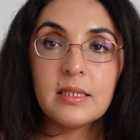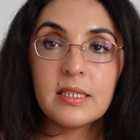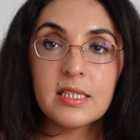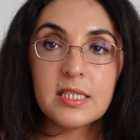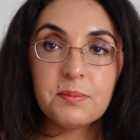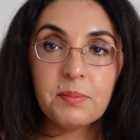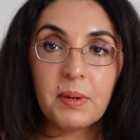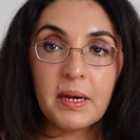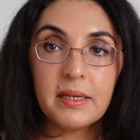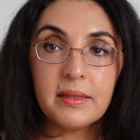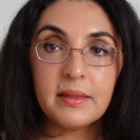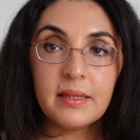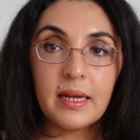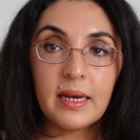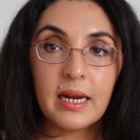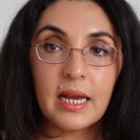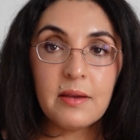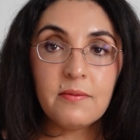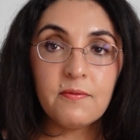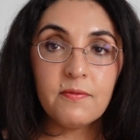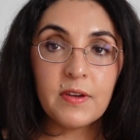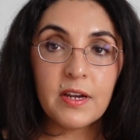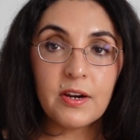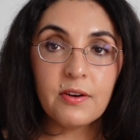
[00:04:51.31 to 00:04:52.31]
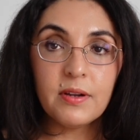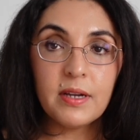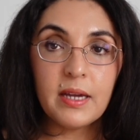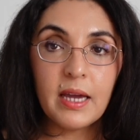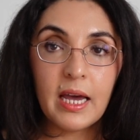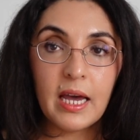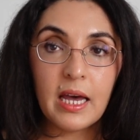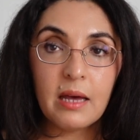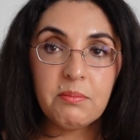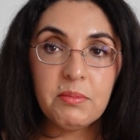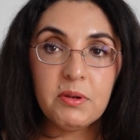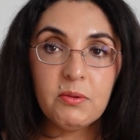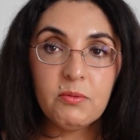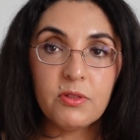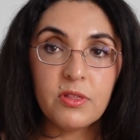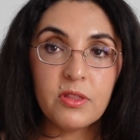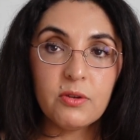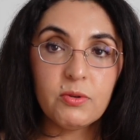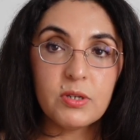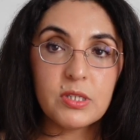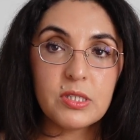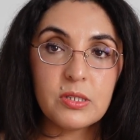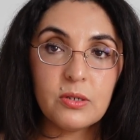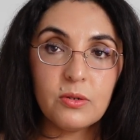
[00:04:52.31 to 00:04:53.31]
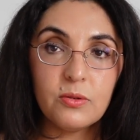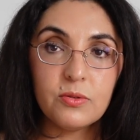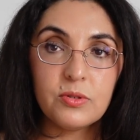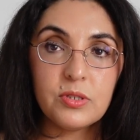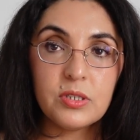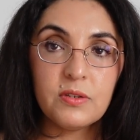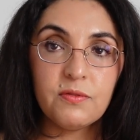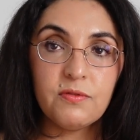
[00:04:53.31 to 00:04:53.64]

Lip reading: Despite that, I'm very happy with the results